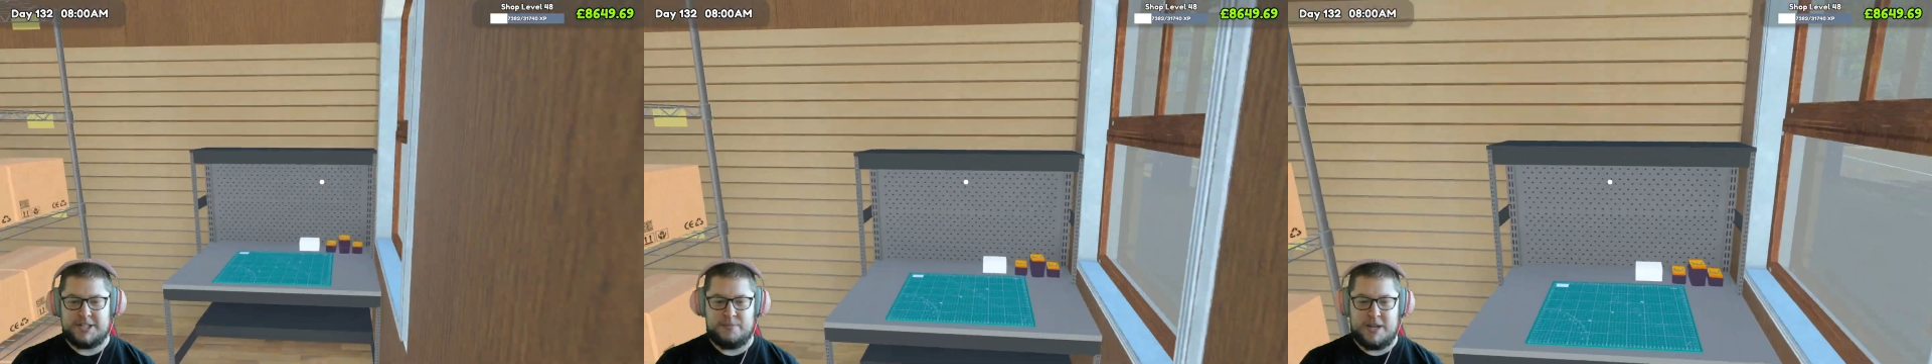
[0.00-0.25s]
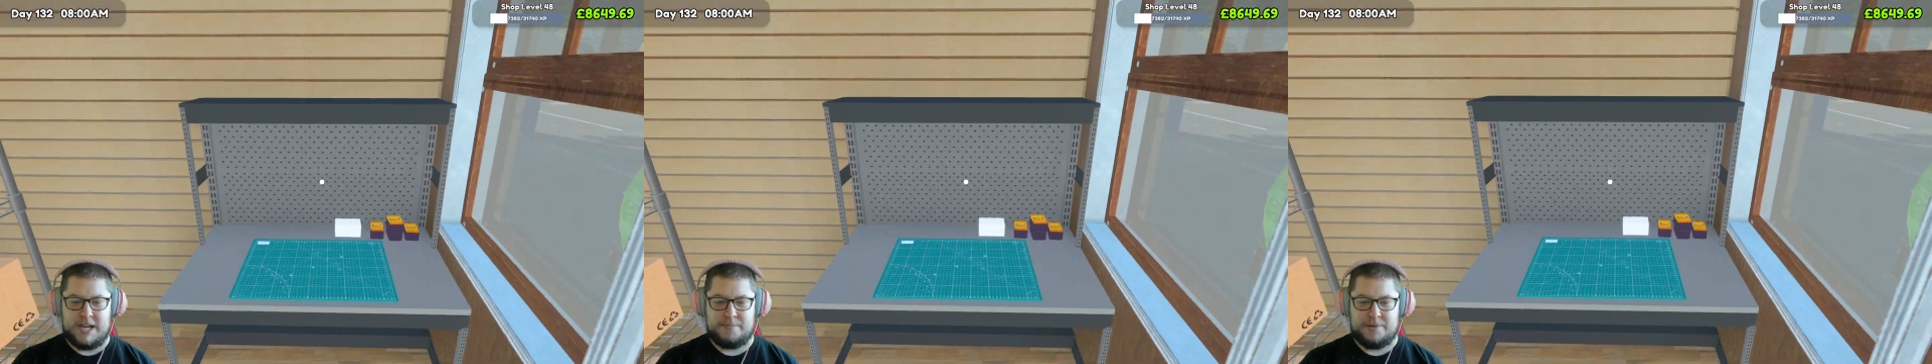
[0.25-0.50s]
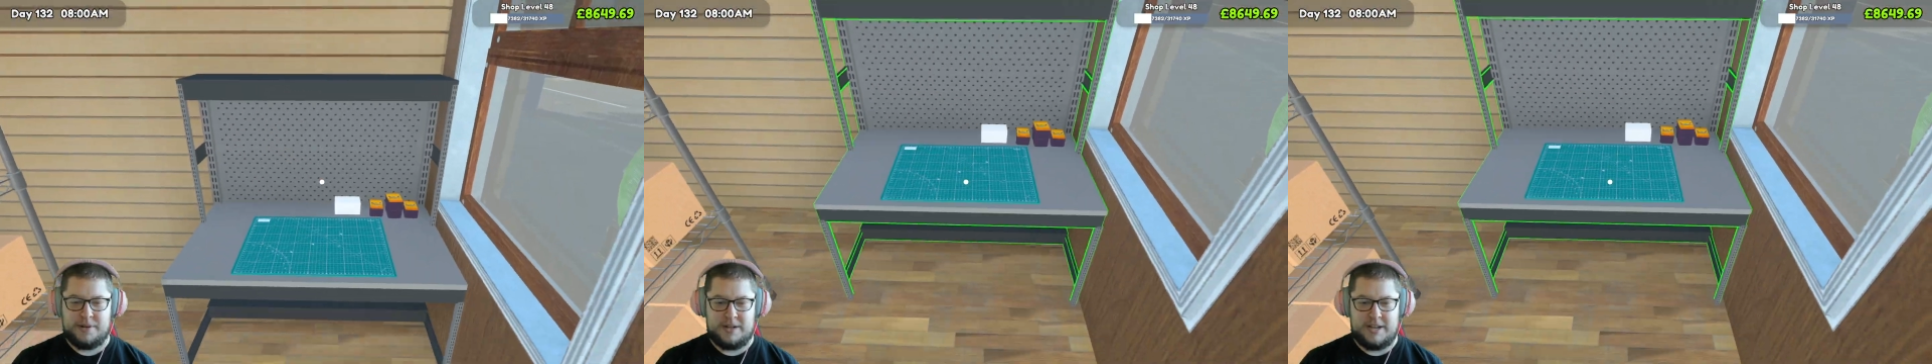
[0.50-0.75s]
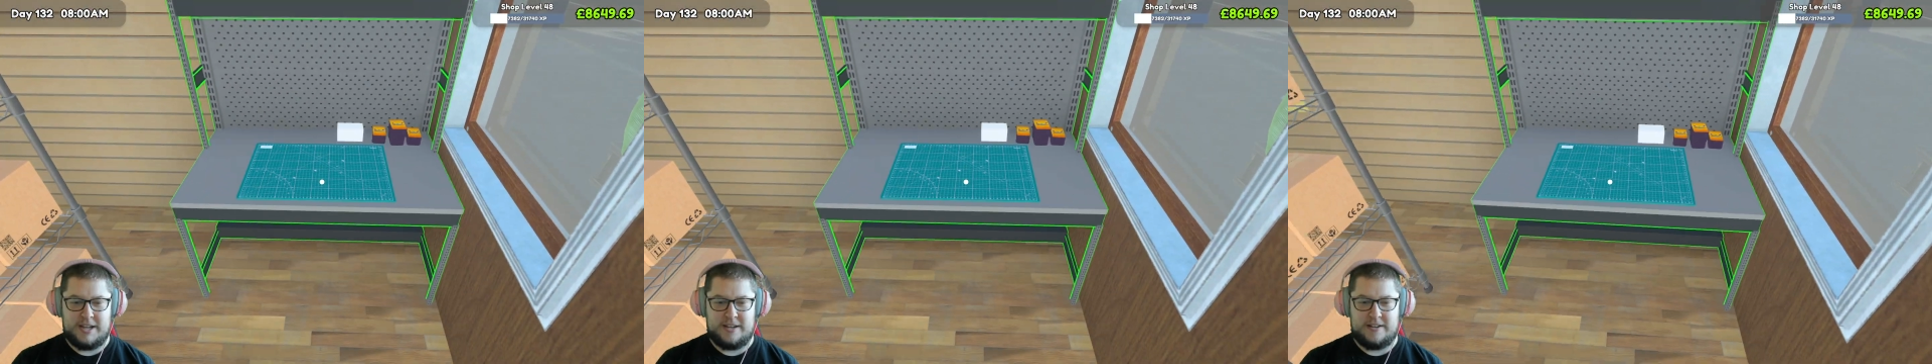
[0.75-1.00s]
me up.
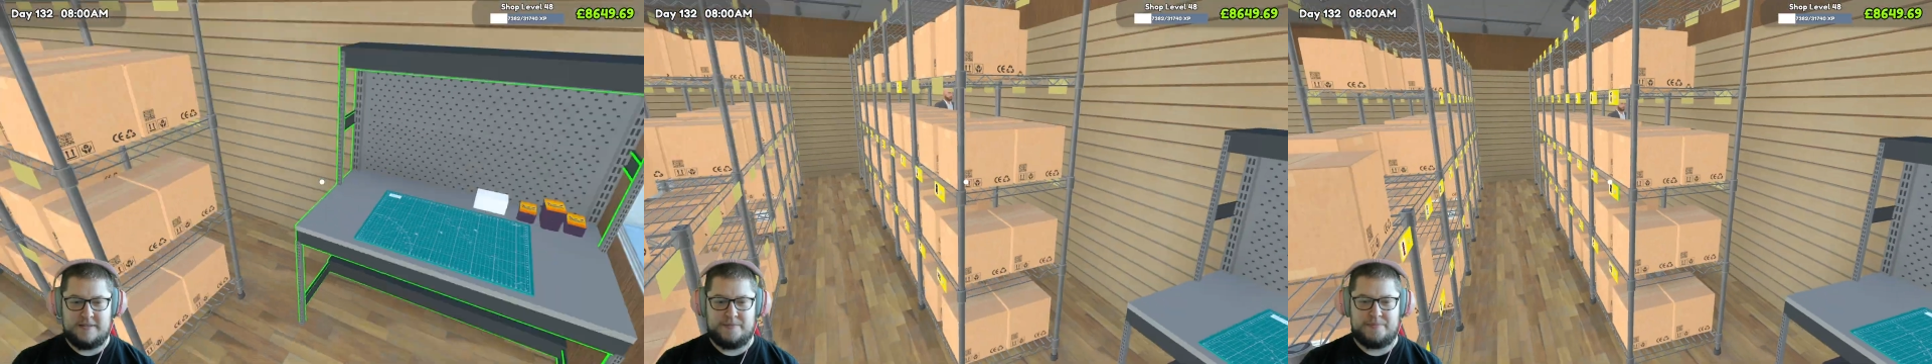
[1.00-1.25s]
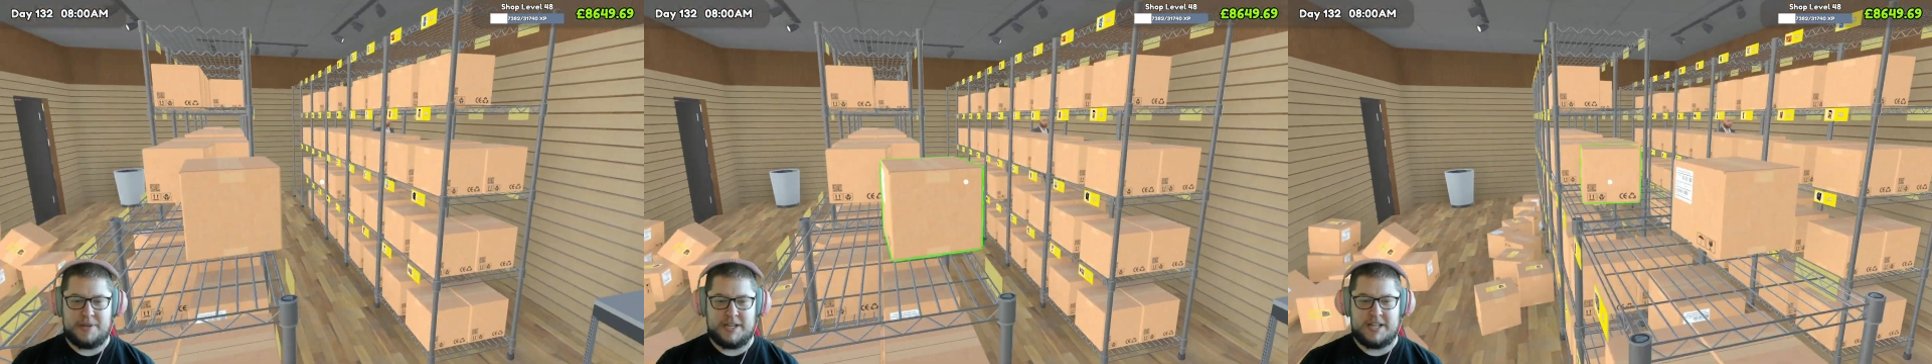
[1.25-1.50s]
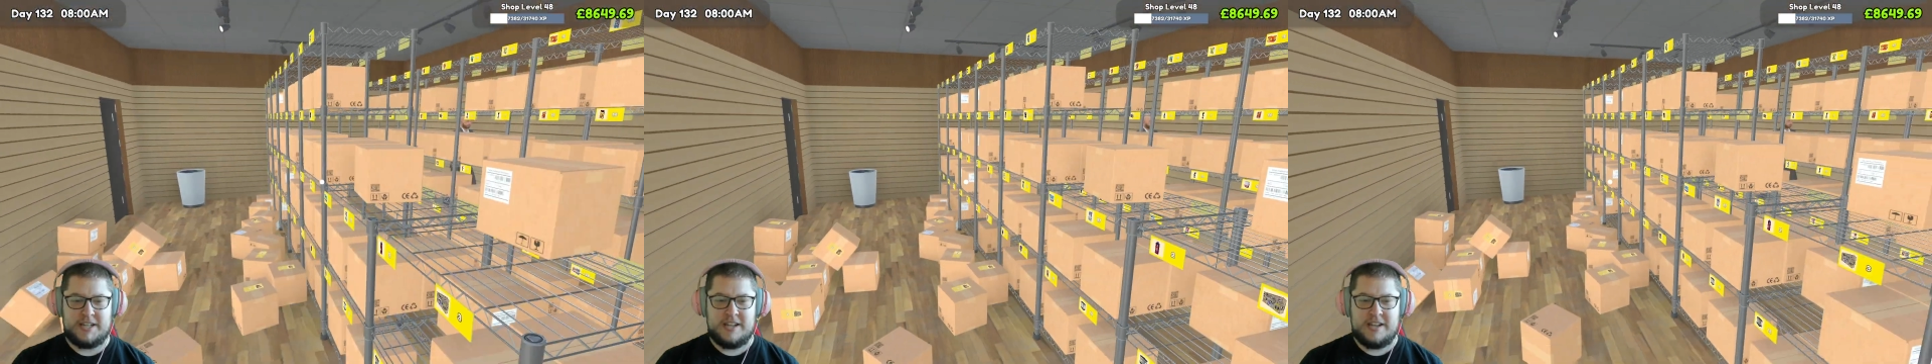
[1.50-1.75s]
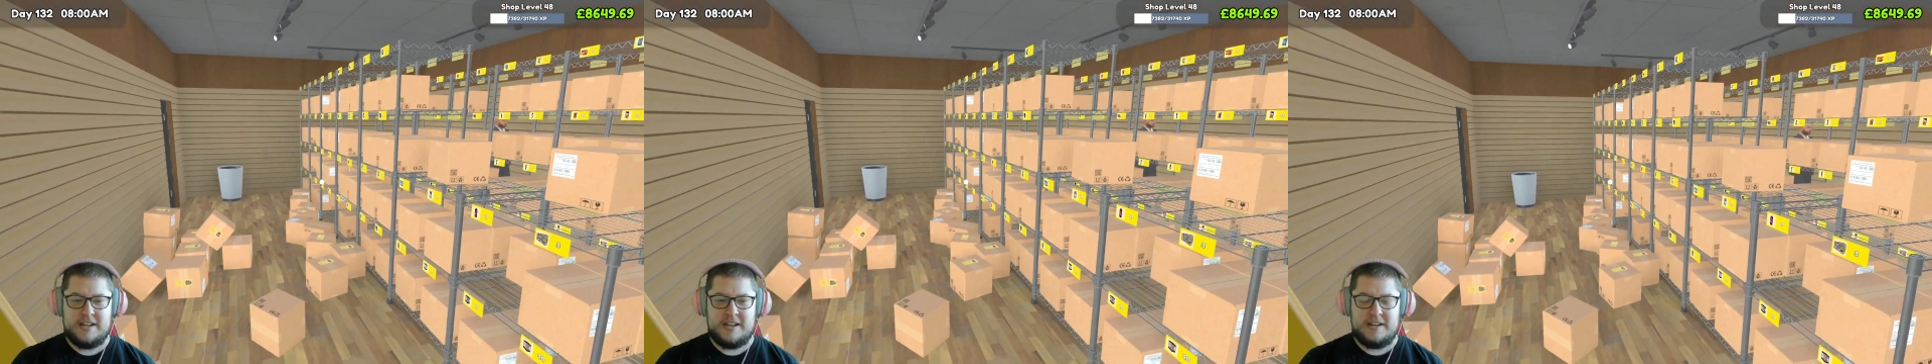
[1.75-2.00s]
But
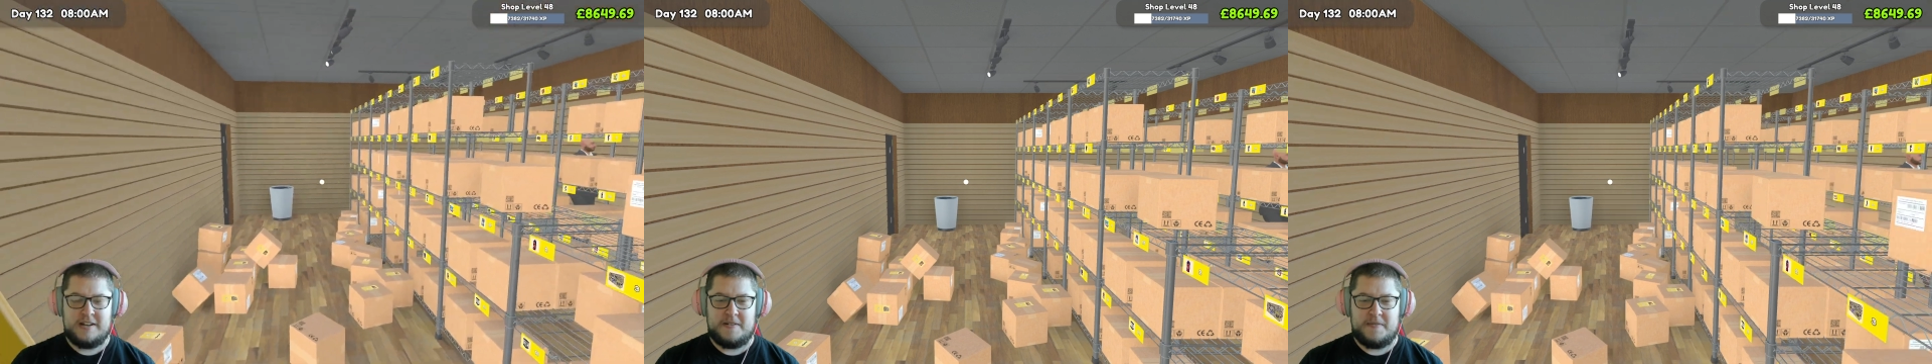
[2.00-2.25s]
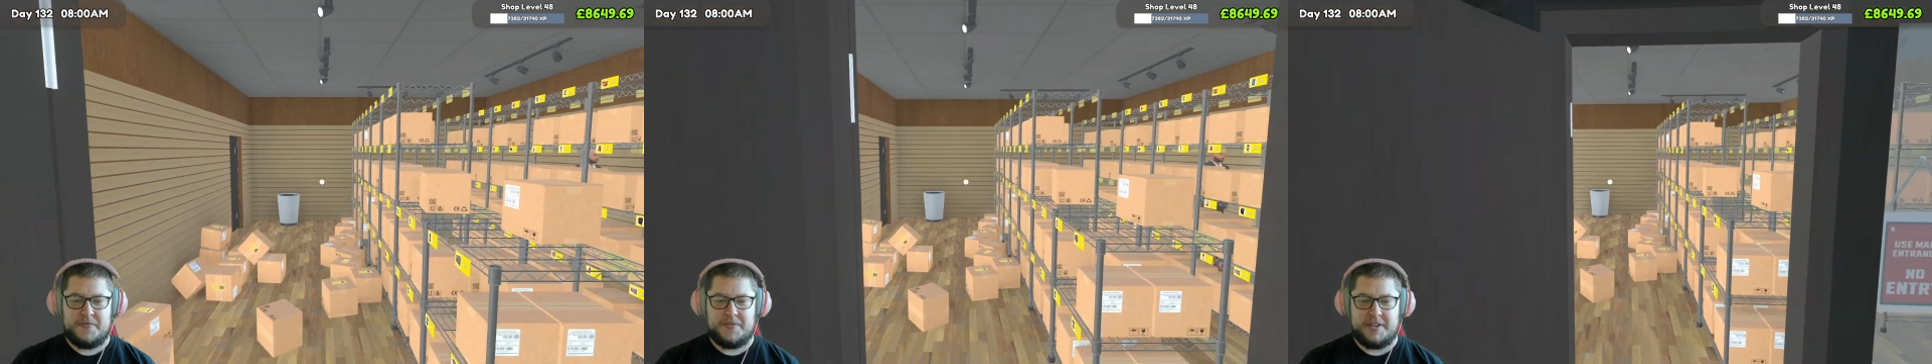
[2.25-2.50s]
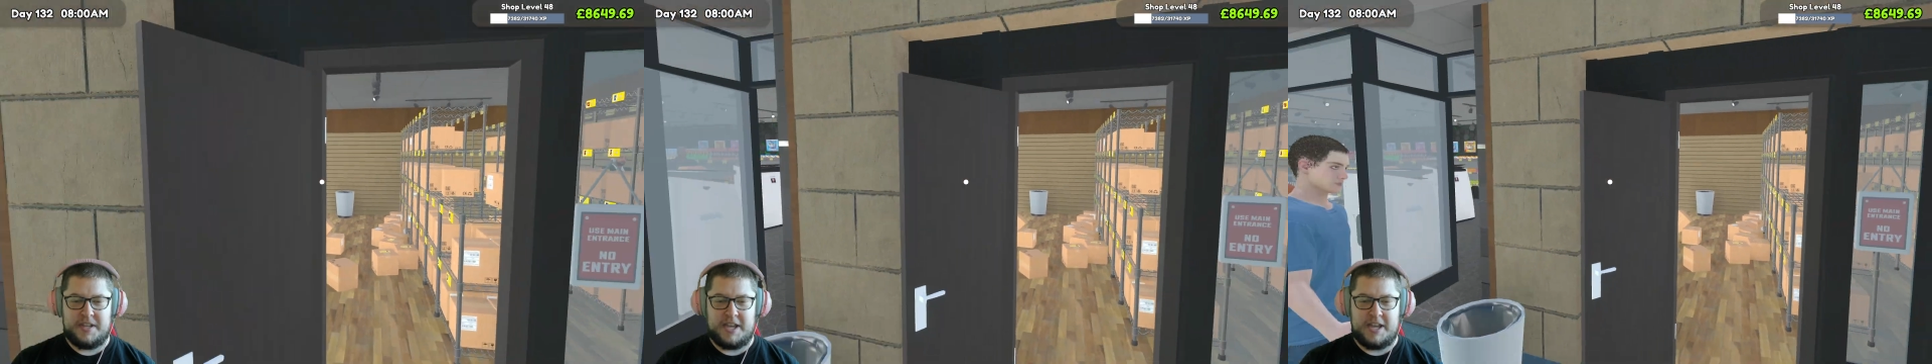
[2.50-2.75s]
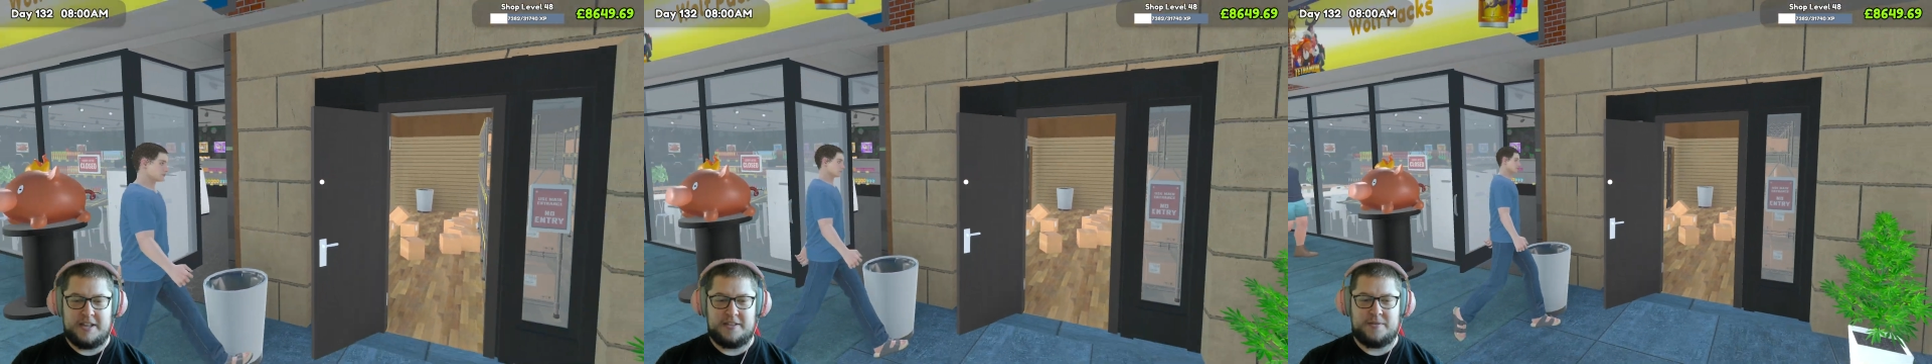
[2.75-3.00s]

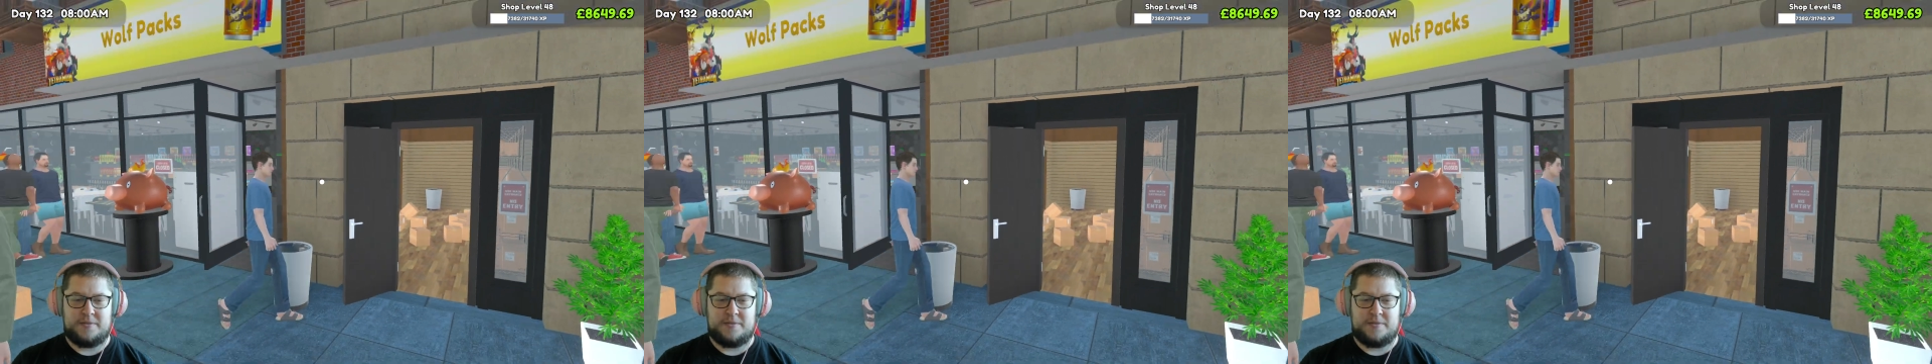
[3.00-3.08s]
it